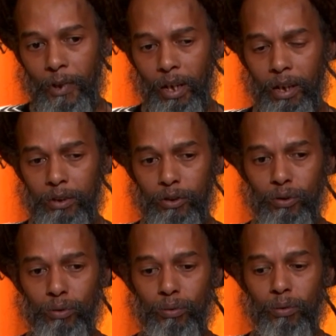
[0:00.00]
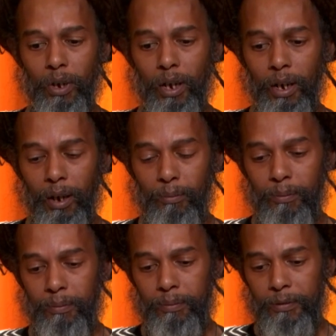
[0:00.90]
and to um,
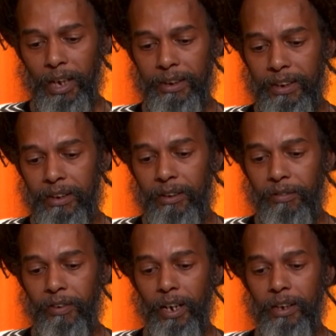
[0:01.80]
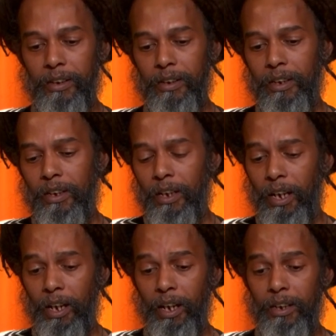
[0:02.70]
identify it
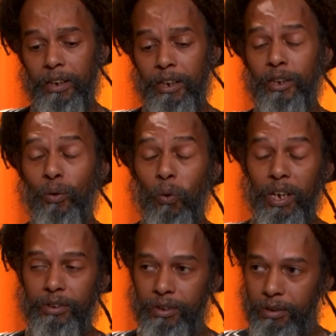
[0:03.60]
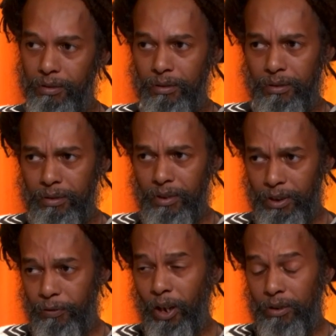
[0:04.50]
uh, in the West, as
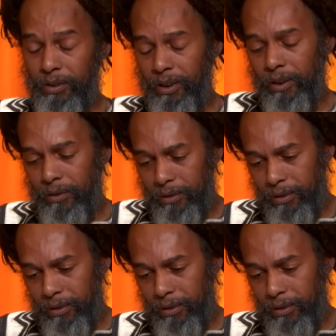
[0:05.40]
far mm -hmm. as you mm-hmm. know,